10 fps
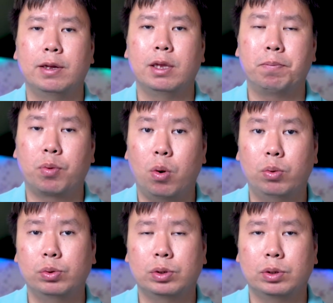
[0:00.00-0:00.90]
the
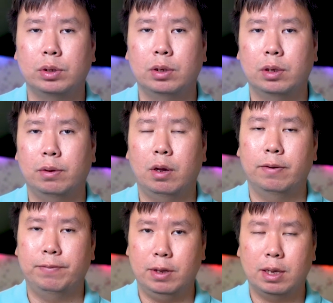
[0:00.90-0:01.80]
pros
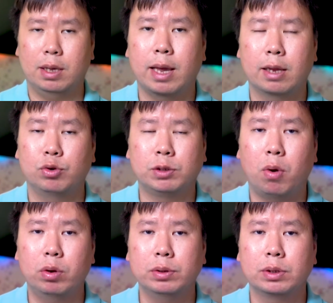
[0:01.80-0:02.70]
of the
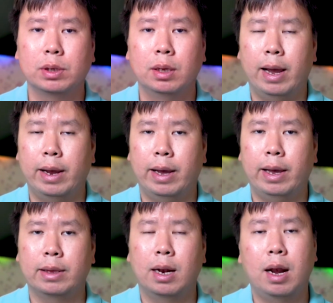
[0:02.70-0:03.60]
GetResponse.
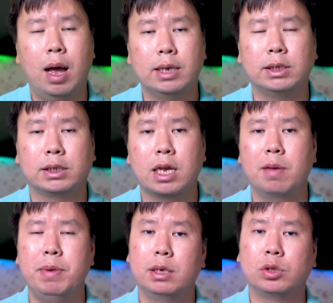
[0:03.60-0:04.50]
And the last is
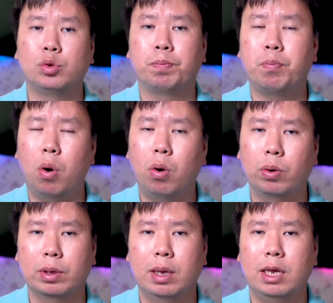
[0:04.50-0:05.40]
gonna be the
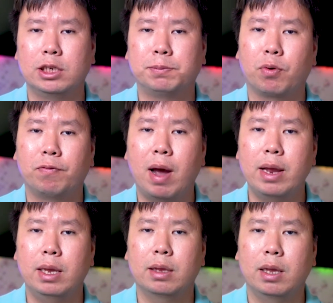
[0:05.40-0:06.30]
support is
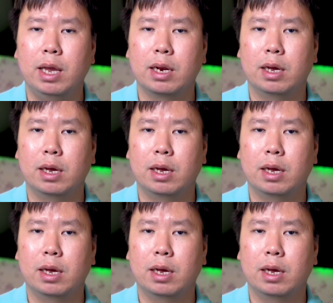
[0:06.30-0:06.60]
provided in